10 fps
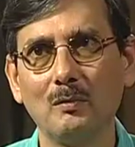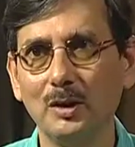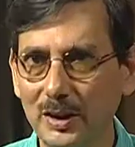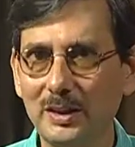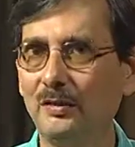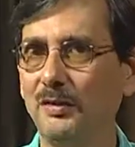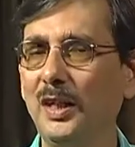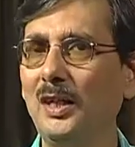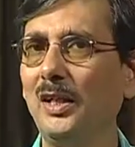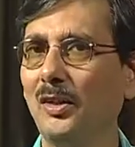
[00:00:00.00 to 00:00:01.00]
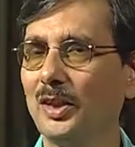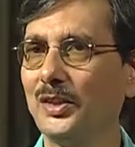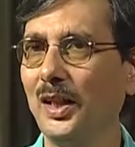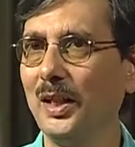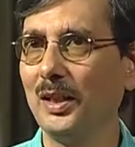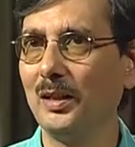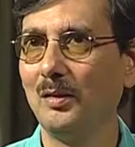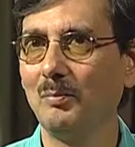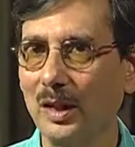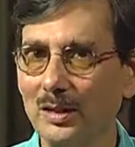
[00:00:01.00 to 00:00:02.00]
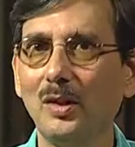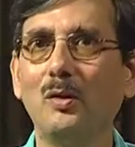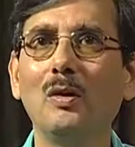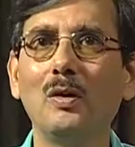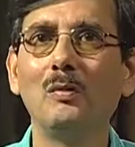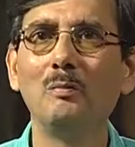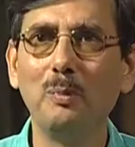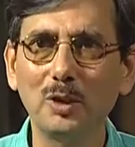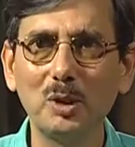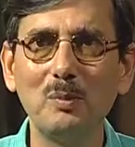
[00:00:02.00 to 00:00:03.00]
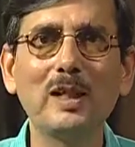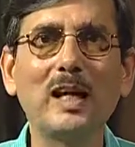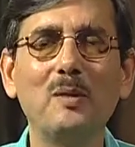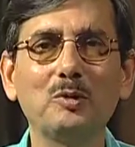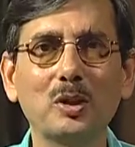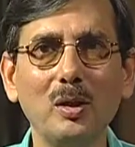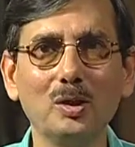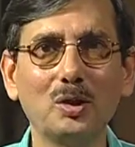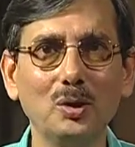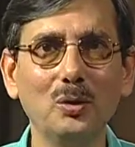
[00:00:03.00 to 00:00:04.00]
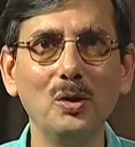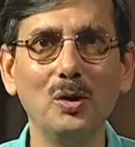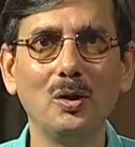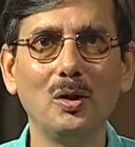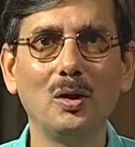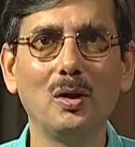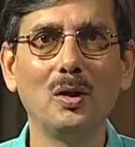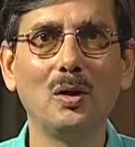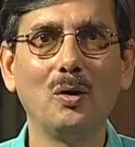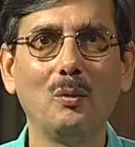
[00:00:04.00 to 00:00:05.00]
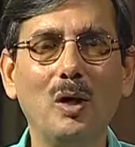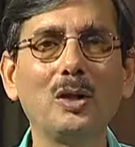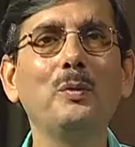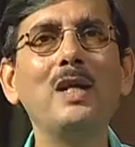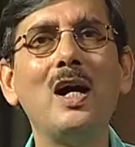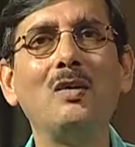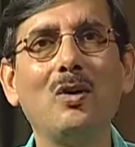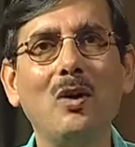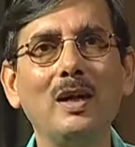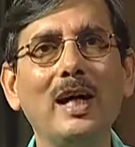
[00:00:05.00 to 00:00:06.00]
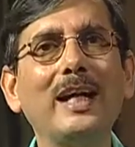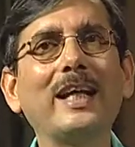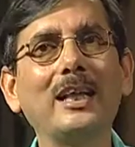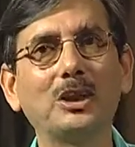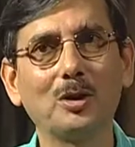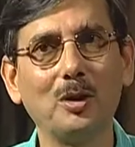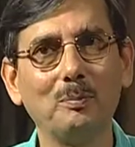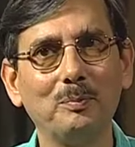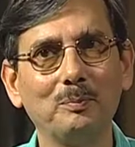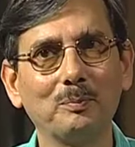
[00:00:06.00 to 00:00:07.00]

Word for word: which is definitely not a cereal, but possibly comes close to what we now call a cash crop.